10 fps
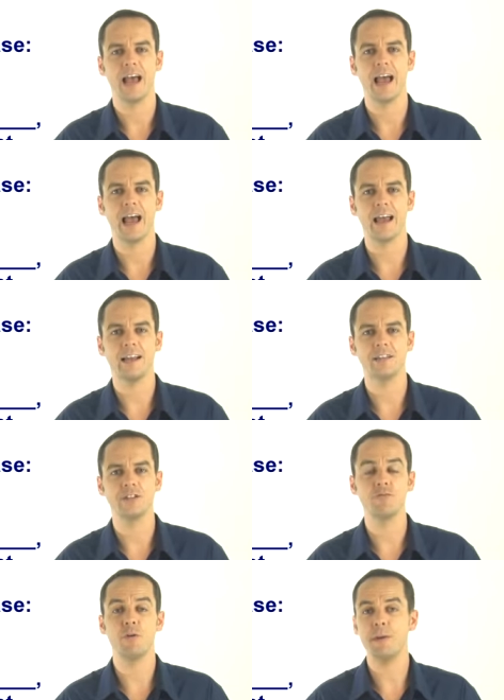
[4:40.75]
And
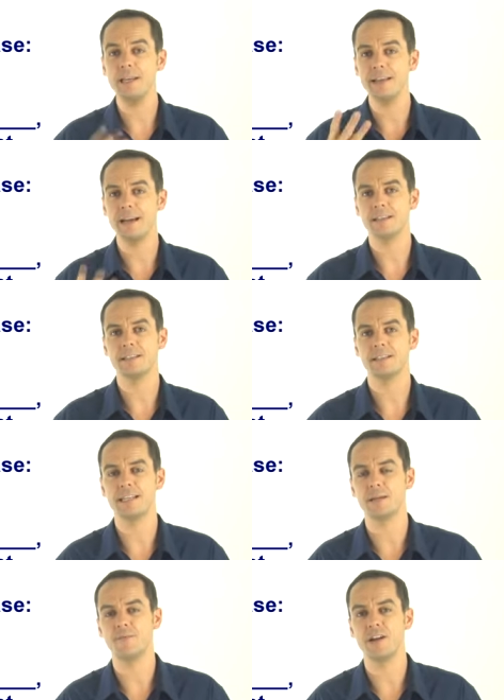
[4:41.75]
you repeat that
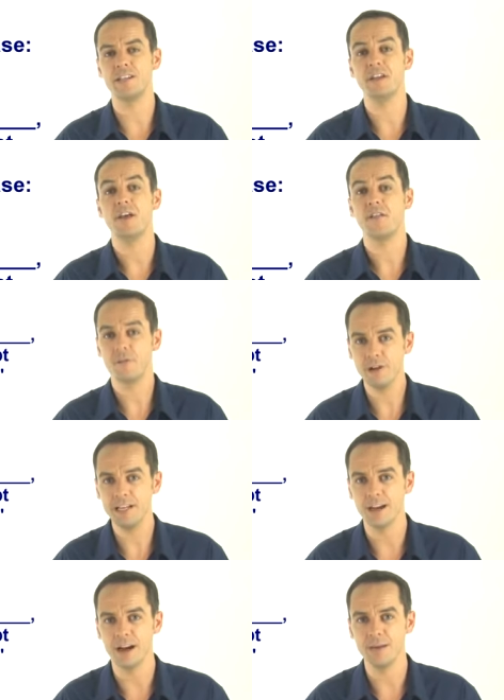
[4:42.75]
setup phrase 3
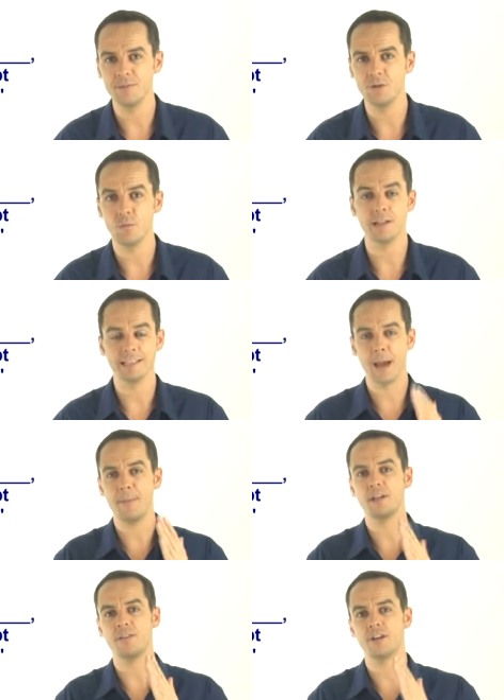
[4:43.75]
times while
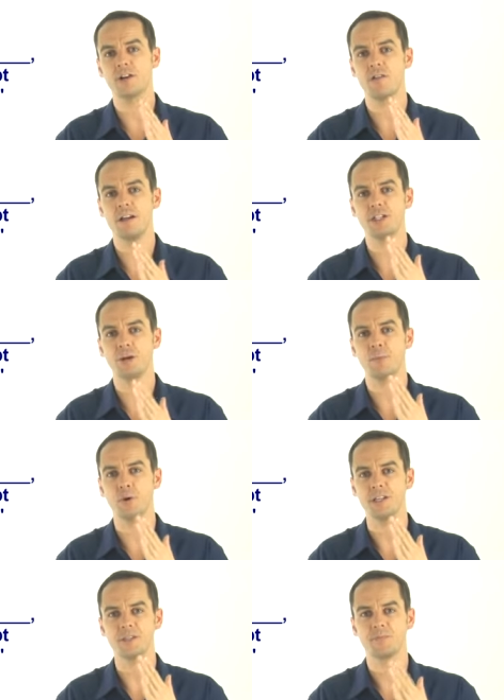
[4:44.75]
tapping on the karate chop
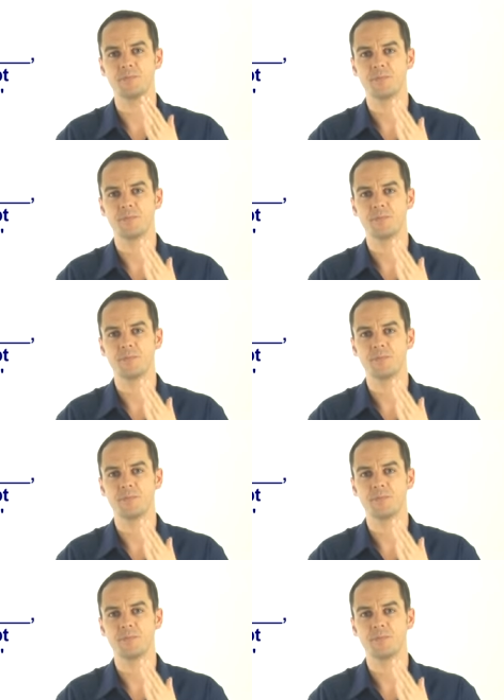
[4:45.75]
point.